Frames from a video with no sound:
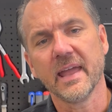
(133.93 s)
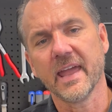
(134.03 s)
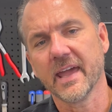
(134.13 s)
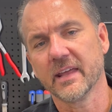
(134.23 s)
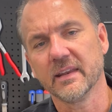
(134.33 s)

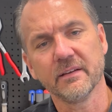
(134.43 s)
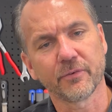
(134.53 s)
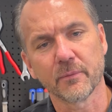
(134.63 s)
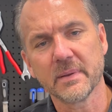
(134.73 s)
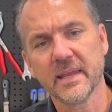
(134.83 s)
And
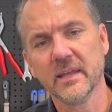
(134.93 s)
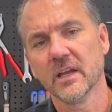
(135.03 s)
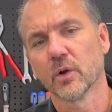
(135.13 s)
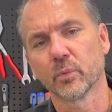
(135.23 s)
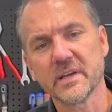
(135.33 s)
for me,
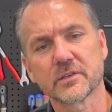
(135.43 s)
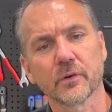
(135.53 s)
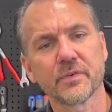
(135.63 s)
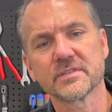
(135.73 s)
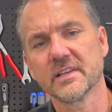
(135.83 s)

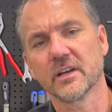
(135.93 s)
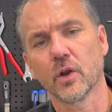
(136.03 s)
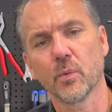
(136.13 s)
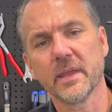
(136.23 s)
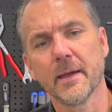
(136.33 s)
resurfacing an
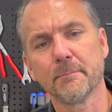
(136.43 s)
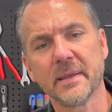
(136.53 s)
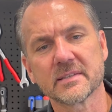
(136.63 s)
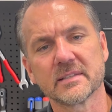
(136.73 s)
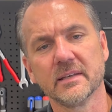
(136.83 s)
OEM
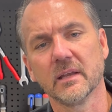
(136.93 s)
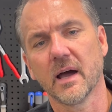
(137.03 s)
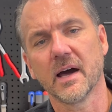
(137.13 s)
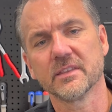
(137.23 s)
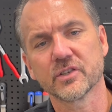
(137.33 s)
piston
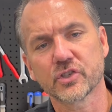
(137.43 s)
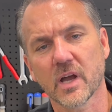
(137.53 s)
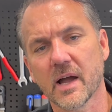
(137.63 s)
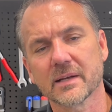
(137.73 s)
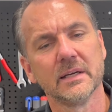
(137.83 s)
on the
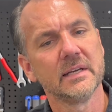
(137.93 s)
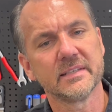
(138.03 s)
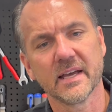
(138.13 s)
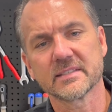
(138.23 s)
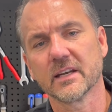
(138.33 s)
shock
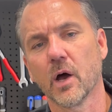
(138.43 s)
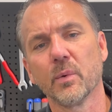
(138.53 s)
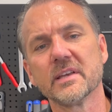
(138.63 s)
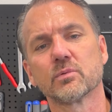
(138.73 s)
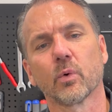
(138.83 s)
doesn't
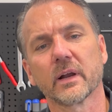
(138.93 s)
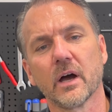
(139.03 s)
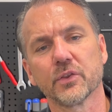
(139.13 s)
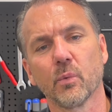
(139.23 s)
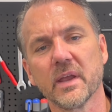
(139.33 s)
always work
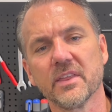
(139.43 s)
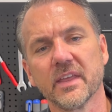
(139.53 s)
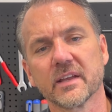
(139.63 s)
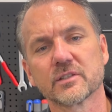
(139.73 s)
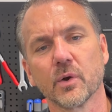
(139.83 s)
out the way you
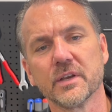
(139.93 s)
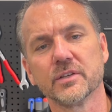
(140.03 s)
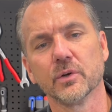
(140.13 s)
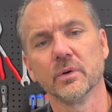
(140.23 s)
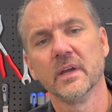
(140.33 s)
think it's going
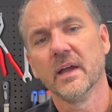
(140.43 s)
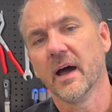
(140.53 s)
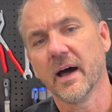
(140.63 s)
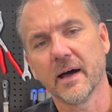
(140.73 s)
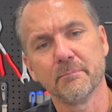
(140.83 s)
to.
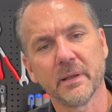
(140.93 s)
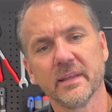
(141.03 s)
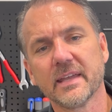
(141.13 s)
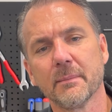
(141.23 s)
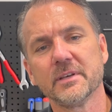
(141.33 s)

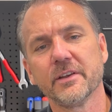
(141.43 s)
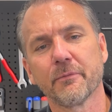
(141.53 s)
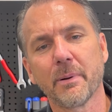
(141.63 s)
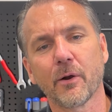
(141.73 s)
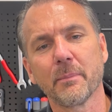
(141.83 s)
Billy coming to you
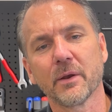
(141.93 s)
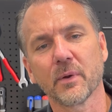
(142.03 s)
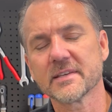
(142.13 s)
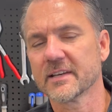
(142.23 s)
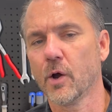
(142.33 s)
from Power Band
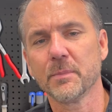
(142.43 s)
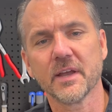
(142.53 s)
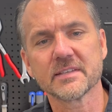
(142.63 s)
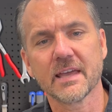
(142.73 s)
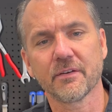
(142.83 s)
Racing. I hope you
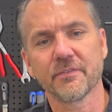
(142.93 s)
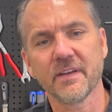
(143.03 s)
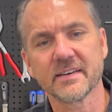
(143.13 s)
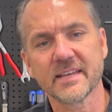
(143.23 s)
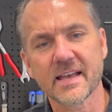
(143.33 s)
guys have a
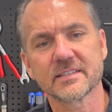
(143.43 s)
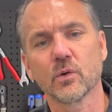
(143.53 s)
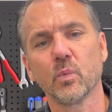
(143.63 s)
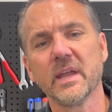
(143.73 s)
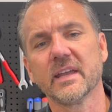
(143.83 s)
fantastic
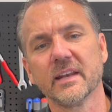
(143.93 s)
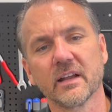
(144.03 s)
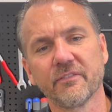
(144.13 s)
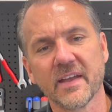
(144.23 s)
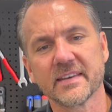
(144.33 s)
week and a
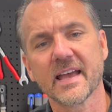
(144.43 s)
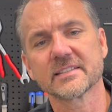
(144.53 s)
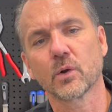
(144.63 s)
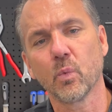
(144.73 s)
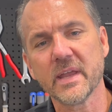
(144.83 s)

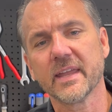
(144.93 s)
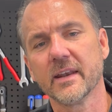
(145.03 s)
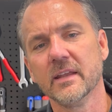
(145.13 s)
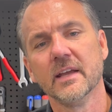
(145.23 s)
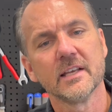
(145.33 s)
fantastic
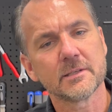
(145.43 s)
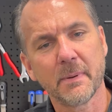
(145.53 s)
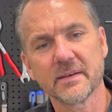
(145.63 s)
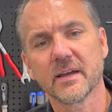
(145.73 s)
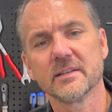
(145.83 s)
weekend.
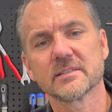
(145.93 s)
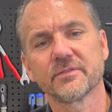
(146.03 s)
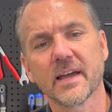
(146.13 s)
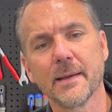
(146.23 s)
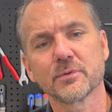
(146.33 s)
Spend tons of
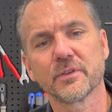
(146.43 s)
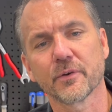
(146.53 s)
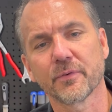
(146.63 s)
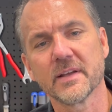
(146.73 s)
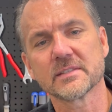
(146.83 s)
times with your
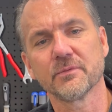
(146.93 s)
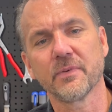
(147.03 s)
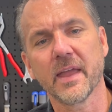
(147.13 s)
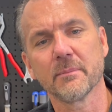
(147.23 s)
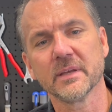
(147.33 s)
friends and
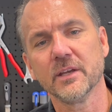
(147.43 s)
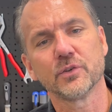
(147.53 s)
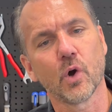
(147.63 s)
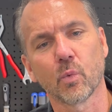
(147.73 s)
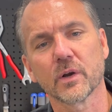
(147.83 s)
family.
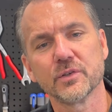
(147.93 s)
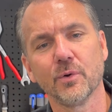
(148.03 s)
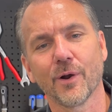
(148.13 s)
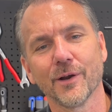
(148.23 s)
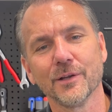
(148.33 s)
Don't work too
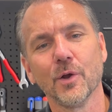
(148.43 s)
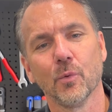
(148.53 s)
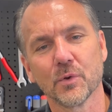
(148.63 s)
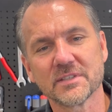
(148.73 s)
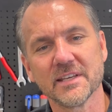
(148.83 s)
hard.
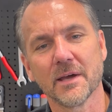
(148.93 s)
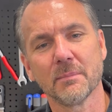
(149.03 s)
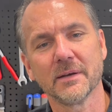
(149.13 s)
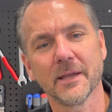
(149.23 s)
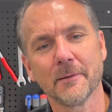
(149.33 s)
We'll see you on
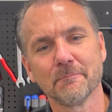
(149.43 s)
Monday.